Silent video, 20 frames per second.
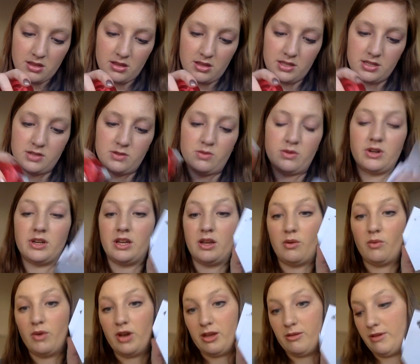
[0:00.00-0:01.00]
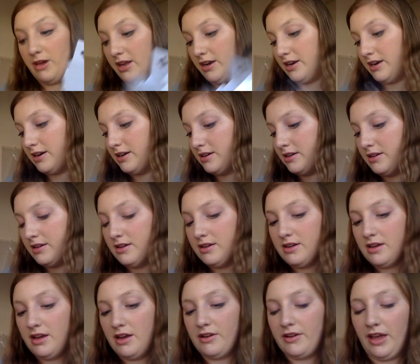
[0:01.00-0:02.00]
This is working way better.
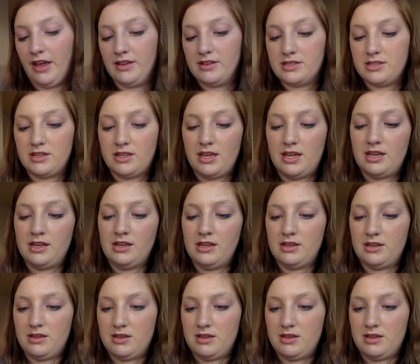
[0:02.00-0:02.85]
Okay, so then